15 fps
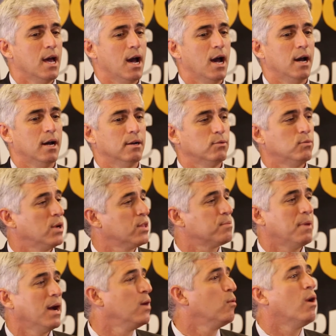uh, with
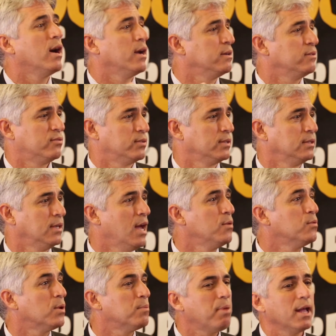my wife, mm-hmm.
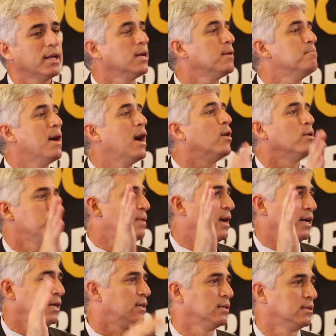and we're probably going to mountain
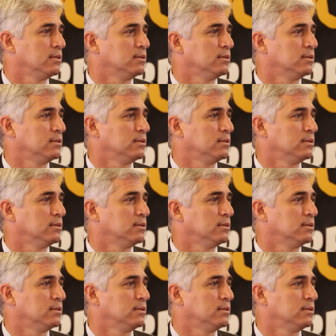bike.